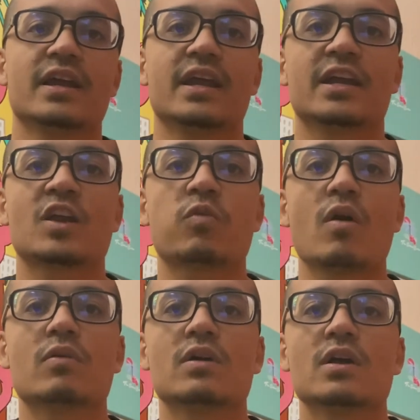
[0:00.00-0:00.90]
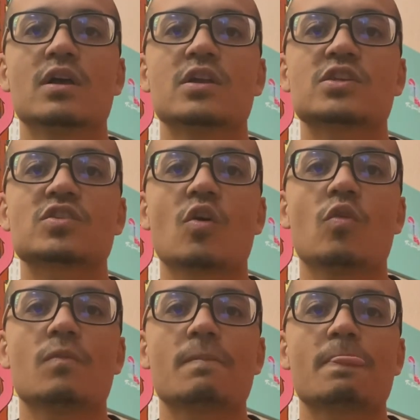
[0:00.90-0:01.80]
End quote.
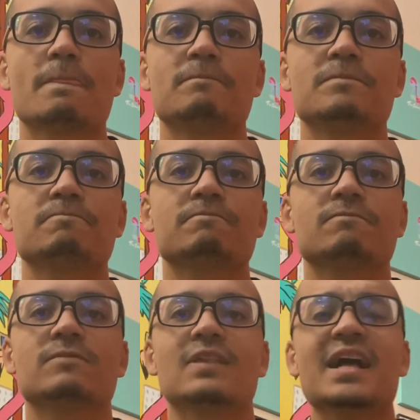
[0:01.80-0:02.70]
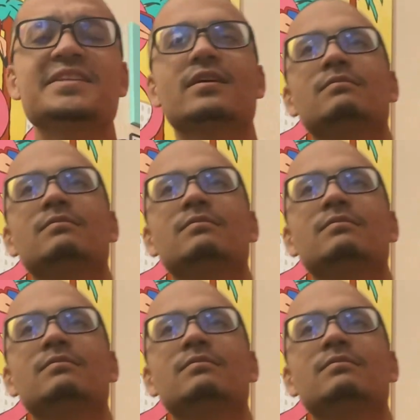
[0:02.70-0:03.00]
So, lots to